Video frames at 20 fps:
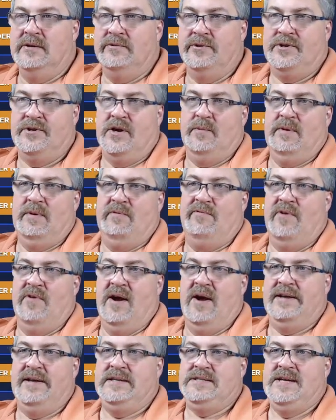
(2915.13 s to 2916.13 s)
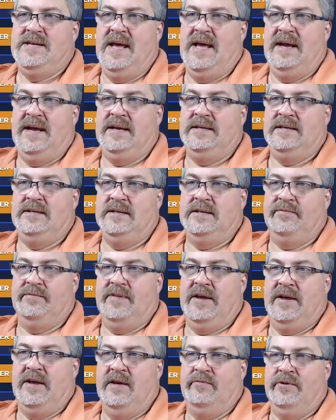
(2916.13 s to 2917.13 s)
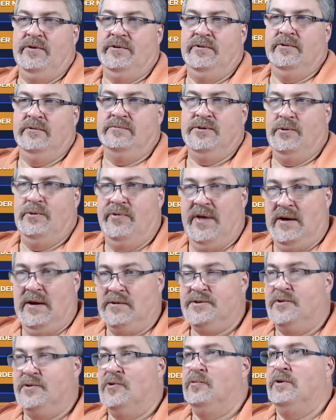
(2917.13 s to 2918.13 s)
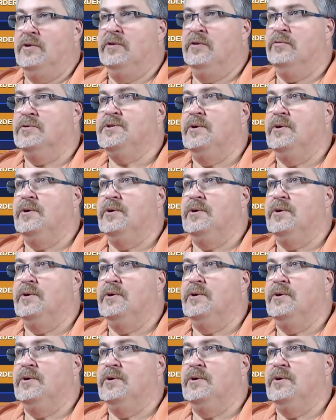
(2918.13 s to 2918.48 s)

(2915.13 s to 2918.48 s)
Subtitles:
They're talking about Friday's date if they have under 2,000 or whatever.